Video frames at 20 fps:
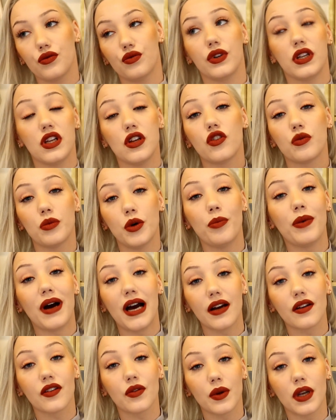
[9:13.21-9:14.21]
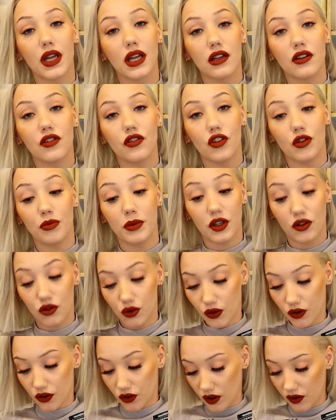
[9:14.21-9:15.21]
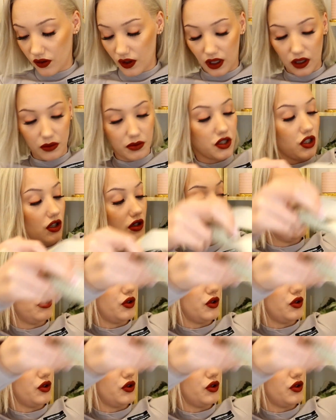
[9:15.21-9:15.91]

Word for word: reusable bags when I do my groceries, like I'm sure